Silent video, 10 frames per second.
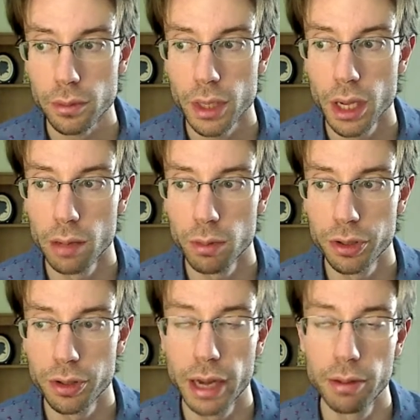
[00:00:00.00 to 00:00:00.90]
And we'll
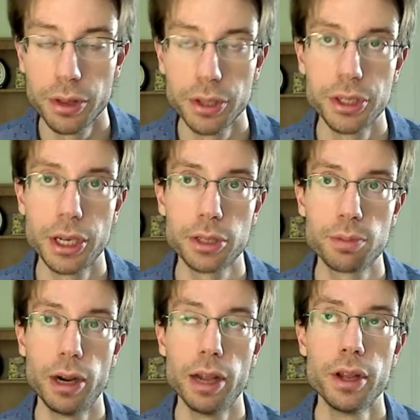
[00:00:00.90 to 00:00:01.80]
do that with this
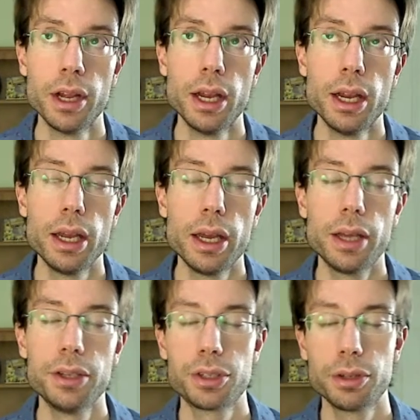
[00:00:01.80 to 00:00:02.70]
next breath.
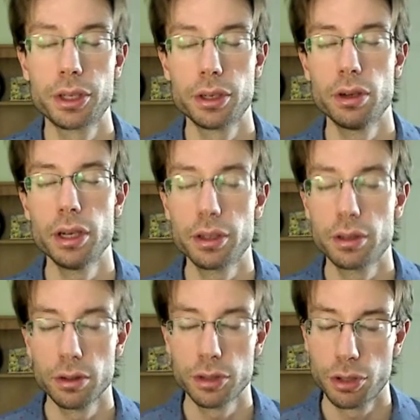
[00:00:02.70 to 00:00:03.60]
And so you can go ahead and
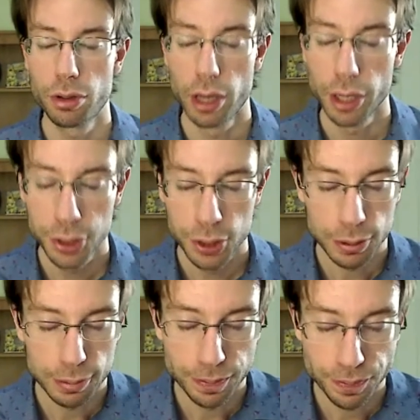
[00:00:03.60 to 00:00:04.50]
close your eyes.